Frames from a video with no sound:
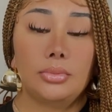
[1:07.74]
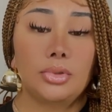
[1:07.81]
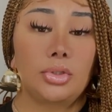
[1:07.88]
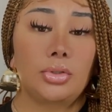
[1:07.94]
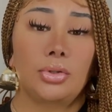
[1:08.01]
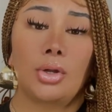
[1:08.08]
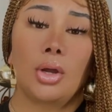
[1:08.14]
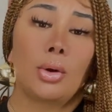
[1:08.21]

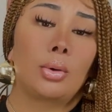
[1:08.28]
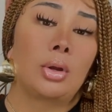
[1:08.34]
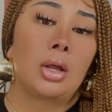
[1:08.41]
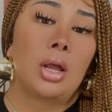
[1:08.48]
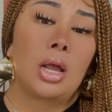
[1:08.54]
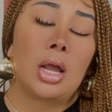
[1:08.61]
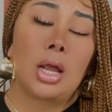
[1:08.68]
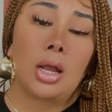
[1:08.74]
You know,
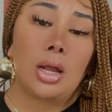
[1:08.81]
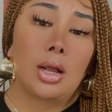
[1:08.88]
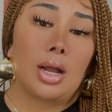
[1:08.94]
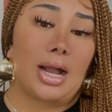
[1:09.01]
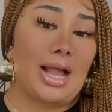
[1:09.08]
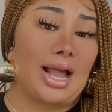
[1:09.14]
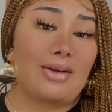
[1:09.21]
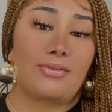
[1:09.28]

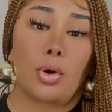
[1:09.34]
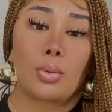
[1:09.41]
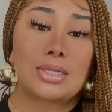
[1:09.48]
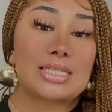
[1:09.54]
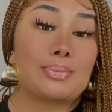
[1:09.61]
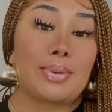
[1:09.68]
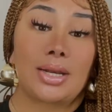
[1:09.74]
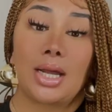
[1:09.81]
I have
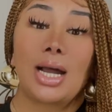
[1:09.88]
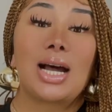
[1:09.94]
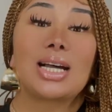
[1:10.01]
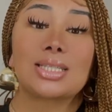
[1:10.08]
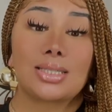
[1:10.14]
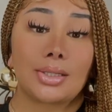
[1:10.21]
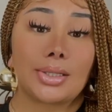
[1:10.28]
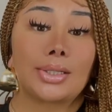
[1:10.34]
always been a
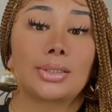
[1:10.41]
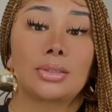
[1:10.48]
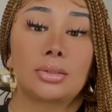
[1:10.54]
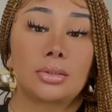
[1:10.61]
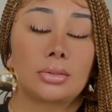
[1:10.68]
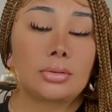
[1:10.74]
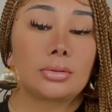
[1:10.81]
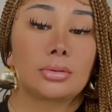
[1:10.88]
hustler.
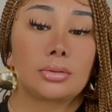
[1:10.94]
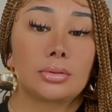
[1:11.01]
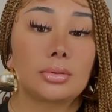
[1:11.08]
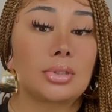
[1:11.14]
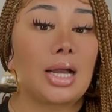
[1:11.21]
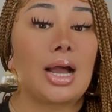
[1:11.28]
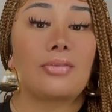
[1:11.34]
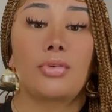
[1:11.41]

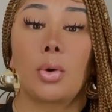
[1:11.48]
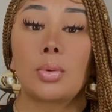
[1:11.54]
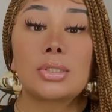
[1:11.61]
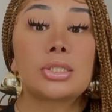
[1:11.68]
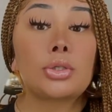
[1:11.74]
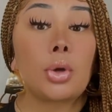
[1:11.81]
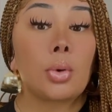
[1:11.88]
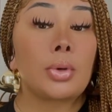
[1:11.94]
I have
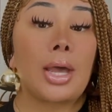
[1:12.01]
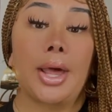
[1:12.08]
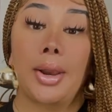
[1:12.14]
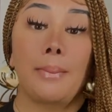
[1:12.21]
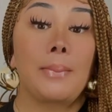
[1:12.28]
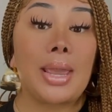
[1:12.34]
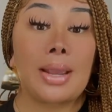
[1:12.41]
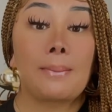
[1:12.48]
always known how to
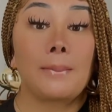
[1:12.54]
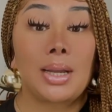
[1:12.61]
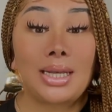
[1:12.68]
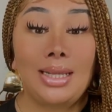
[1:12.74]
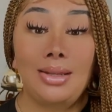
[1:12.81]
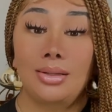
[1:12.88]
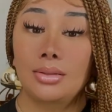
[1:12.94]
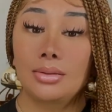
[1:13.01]
make
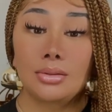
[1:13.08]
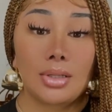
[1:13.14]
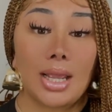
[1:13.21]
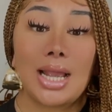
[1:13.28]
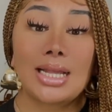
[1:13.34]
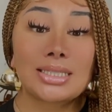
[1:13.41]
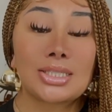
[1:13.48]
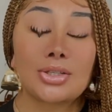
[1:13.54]
money
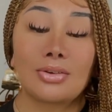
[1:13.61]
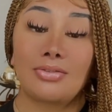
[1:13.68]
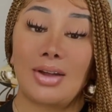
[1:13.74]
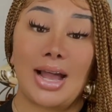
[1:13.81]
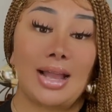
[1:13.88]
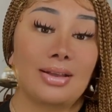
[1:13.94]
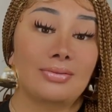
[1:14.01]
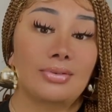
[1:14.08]
and
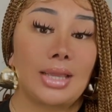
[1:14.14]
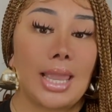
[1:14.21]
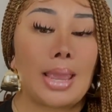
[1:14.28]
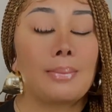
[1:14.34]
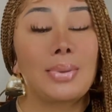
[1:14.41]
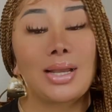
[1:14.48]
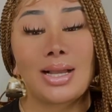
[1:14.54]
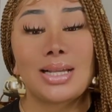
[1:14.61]
survive.
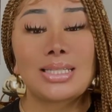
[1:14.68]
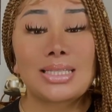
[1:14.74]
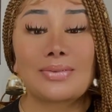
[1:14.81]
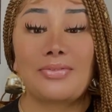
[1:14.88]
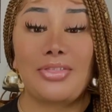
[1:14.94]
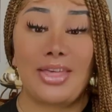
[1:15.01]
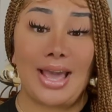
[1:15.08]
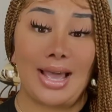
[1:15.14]
And because of
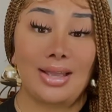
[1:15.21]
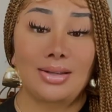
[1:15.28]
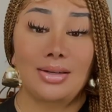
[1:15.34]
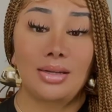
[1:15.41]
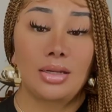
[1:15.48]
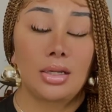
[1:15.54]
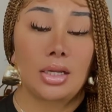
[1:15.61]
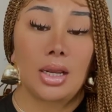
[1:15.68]
that,
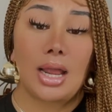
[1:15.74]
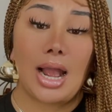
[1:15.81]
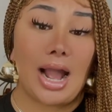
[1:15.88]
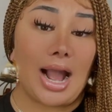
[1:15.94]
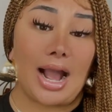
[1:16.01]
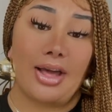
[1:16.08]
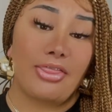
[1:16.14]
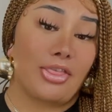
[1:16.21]

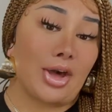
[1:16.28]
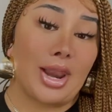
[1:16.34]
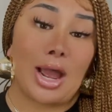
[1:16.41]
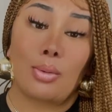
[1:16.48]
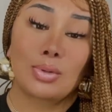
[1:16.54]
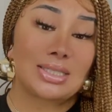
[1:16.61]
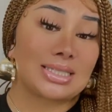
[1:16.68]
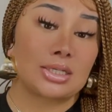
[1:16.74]
I thought I
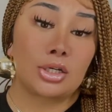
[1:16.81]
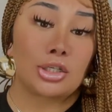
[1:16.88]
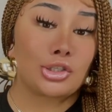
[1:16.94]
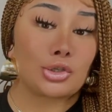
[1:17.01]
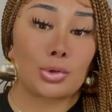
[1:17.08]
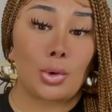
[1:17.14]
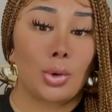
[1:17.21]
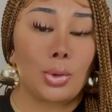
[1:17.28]
was in
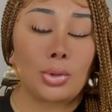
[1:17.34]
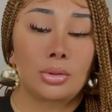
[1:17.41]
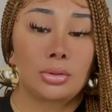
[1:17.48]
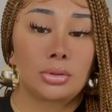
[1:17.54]
control.